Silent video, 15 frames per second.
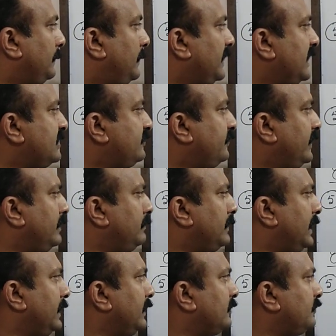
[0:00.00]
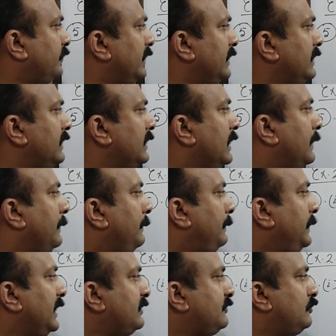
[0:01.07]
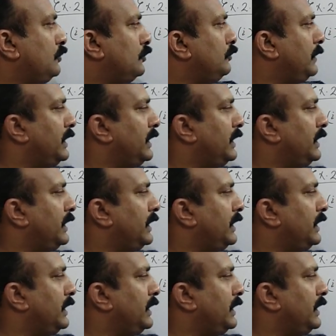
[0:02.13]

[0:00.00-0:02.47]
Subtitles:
Plus 1, minus 1, plus 2,